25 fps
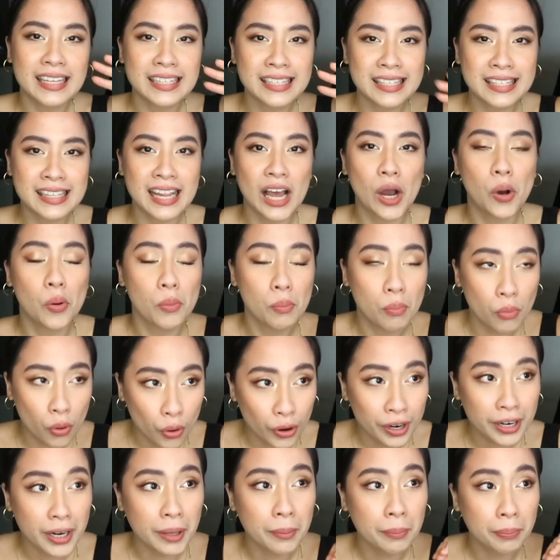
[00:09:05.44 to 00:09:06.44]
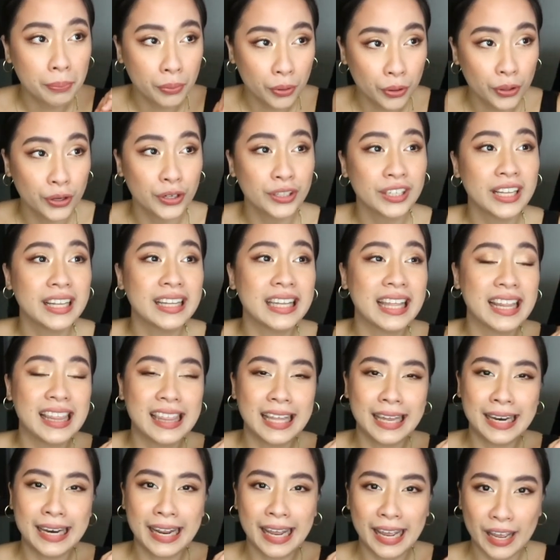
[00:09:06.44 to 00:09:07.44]
It's now more
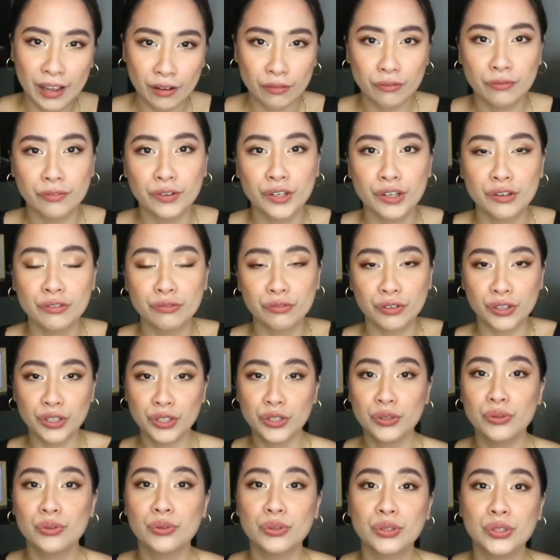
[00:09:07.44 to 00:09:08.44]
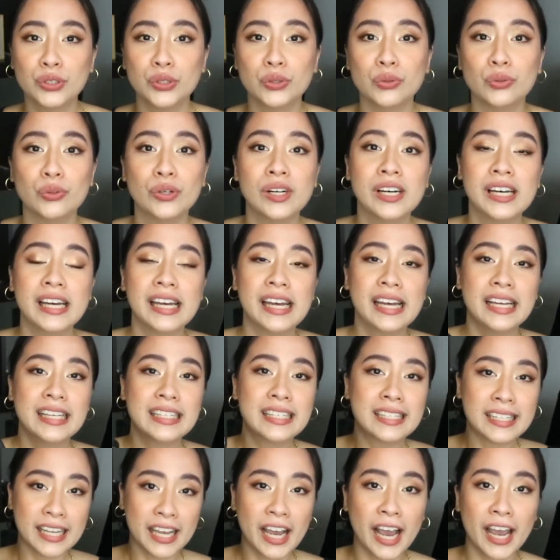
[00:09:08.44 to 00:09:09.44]
important than ever for you to
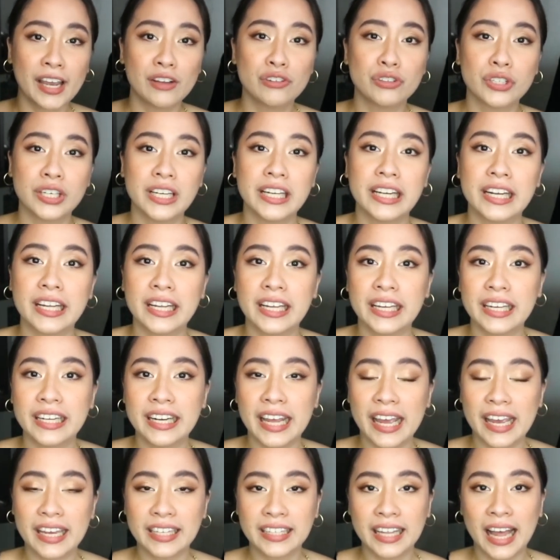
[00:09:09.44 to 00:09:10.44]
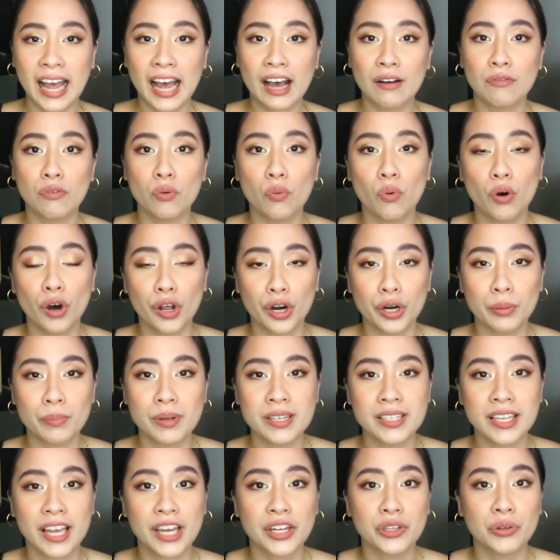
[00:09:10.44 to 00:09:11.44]
stay hydrated and have water
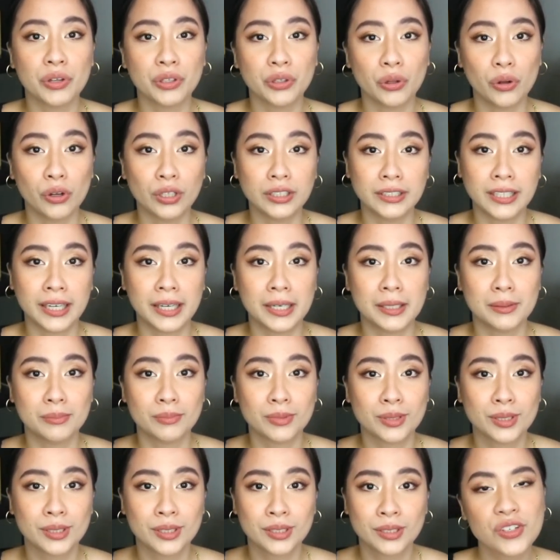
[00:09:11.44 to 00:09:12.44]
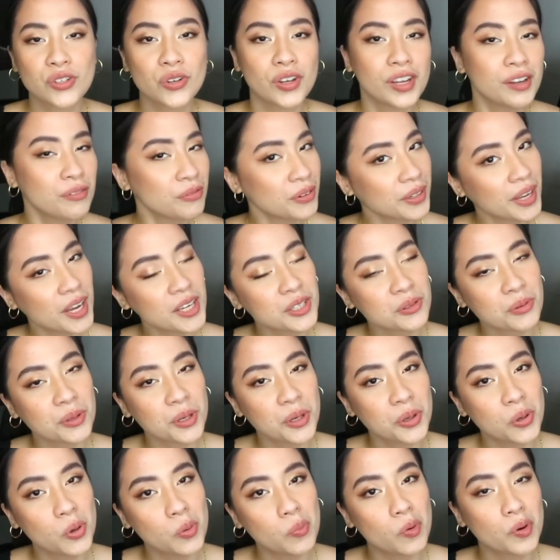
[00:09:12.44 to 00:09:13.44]
beside you at all times. So if you guys
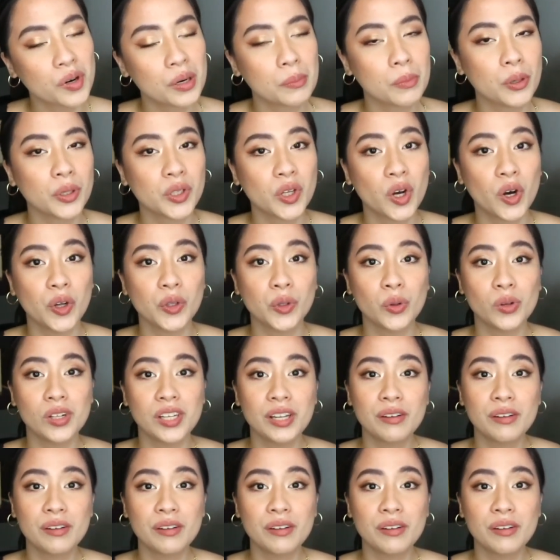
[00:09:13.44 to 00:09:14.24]
want to know more about condo